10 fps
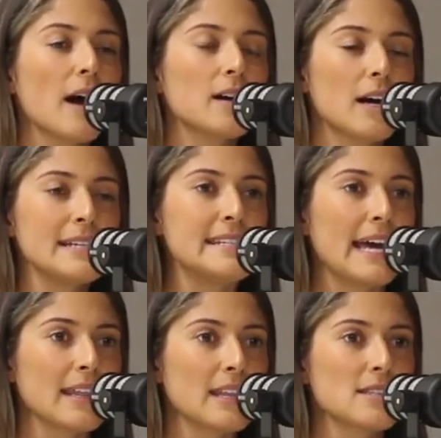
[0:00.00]
I
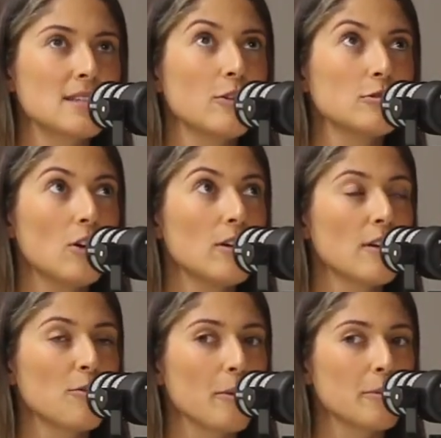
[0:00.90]
say this a lot,
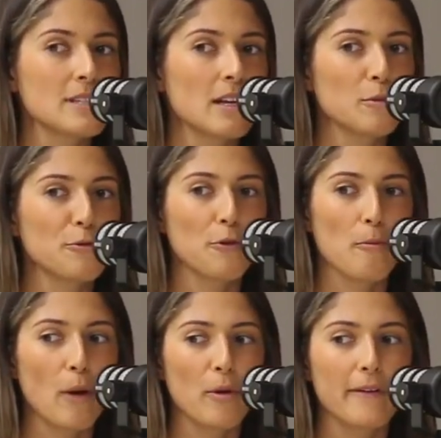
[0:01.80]
and I've probably said it before
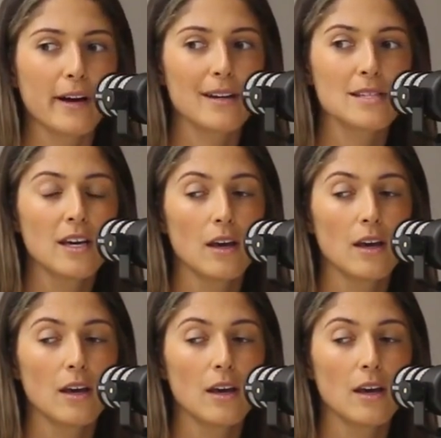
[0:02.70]
in my podcast.